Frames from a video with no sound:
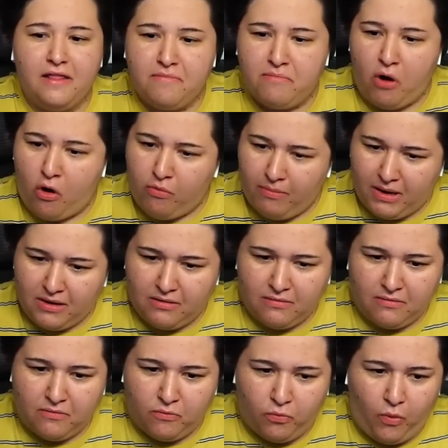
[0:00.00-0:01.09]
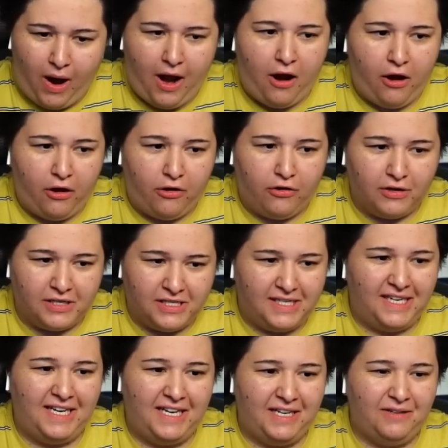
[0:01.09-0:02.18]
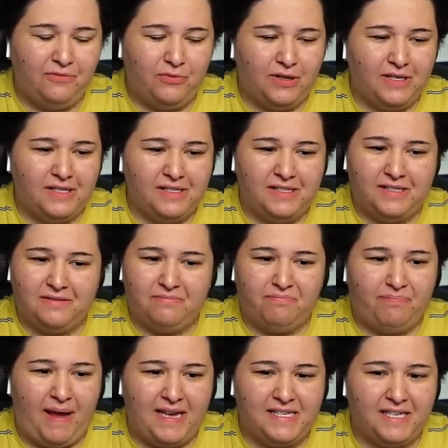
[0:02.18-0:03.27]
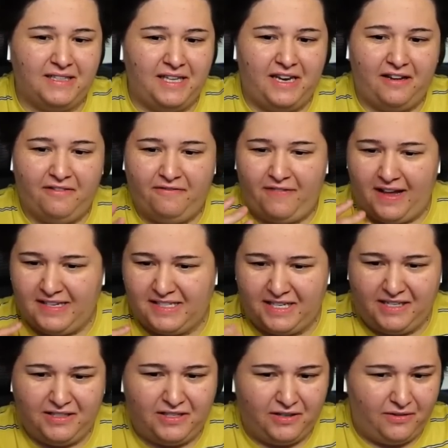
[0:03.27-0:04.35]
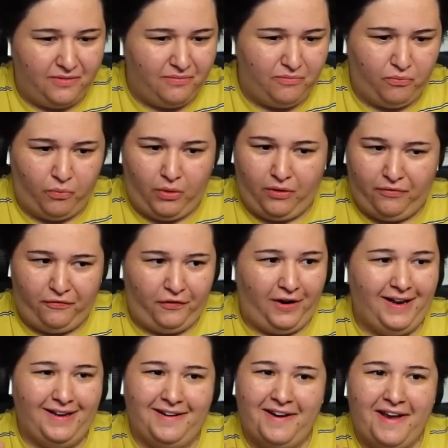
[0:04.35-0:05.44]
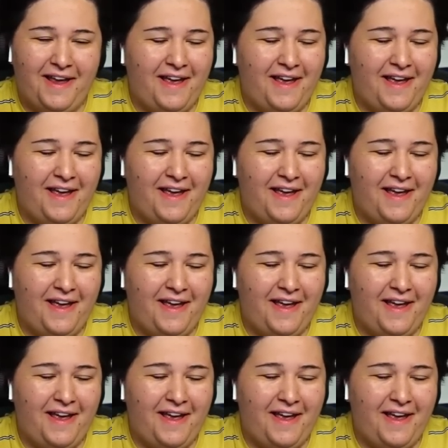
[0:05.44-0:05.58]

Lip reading: the moment where Christine was basically confessing to Wilfred,